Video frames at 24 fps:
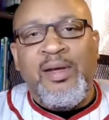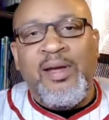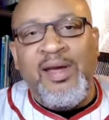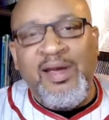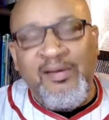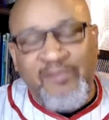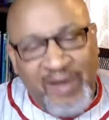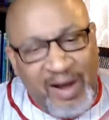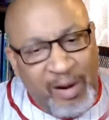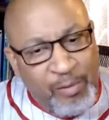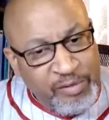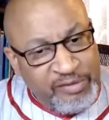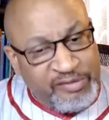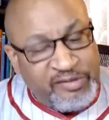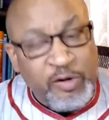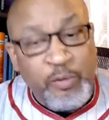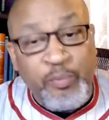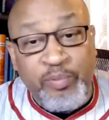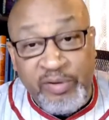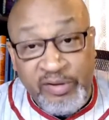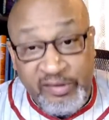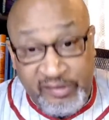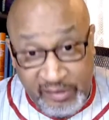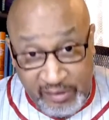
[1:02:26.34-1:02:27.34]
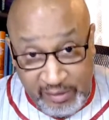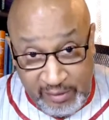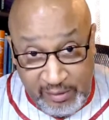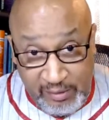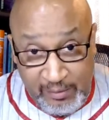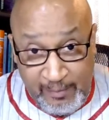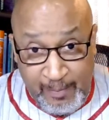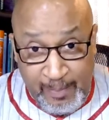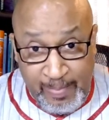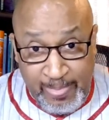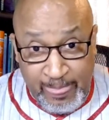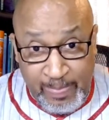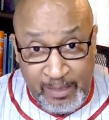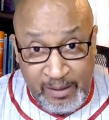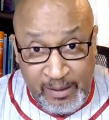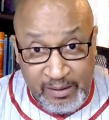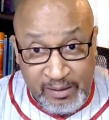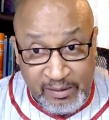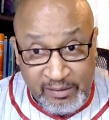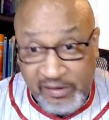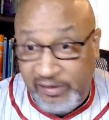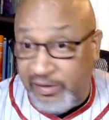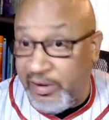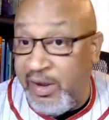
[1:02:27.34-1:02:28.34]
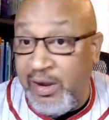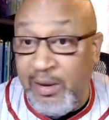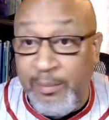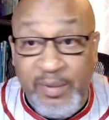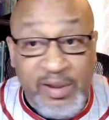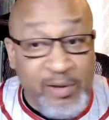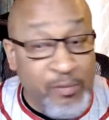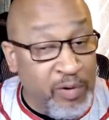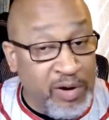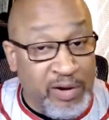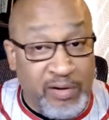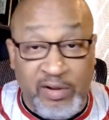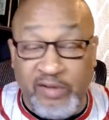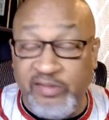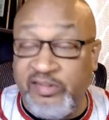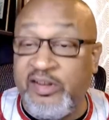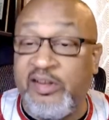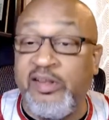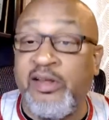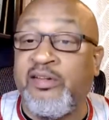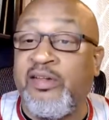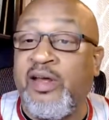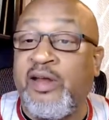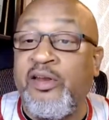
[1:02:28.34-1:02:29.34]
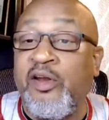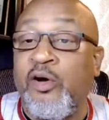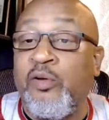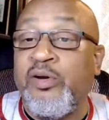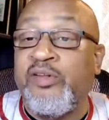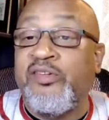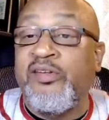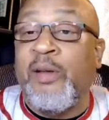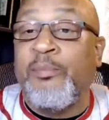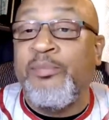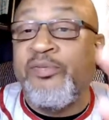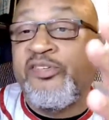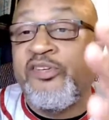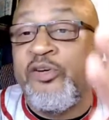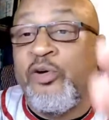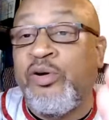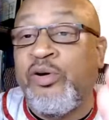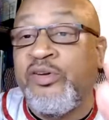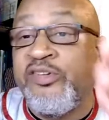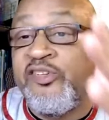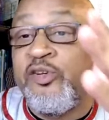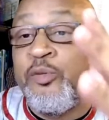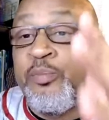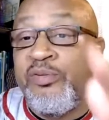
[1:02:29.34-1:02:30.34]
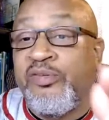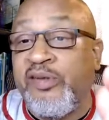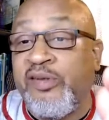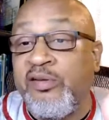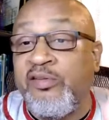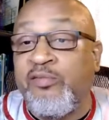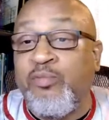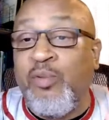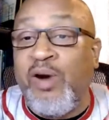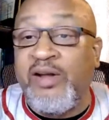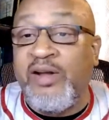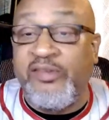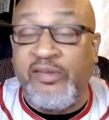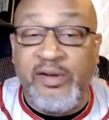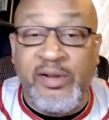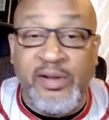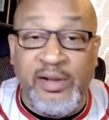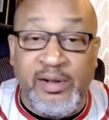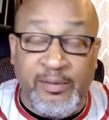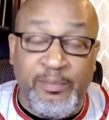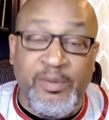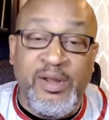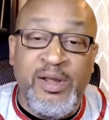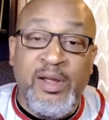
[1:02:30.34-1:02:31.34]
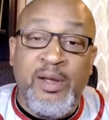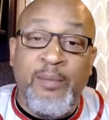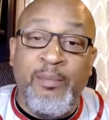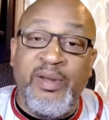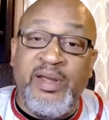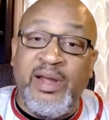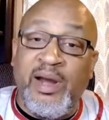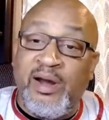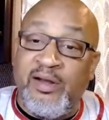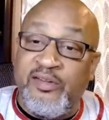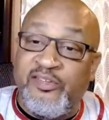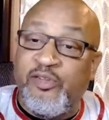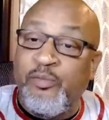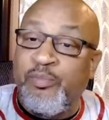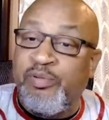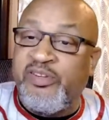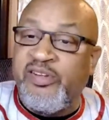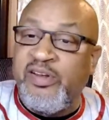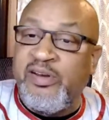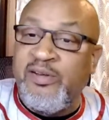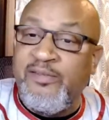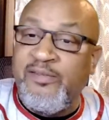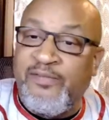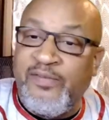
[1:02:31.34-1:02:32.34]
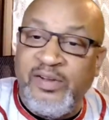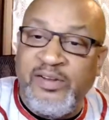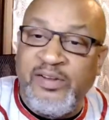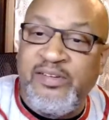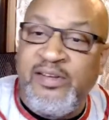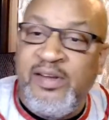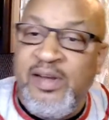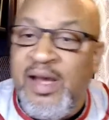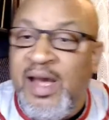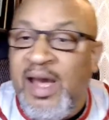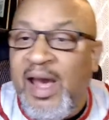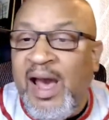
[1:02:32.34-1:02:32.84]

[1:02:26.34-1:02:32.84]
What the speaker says: If I was superintendent, just hear me well, because I know I'm sure a superintendent's watching here, beyond Superintendent Fitch.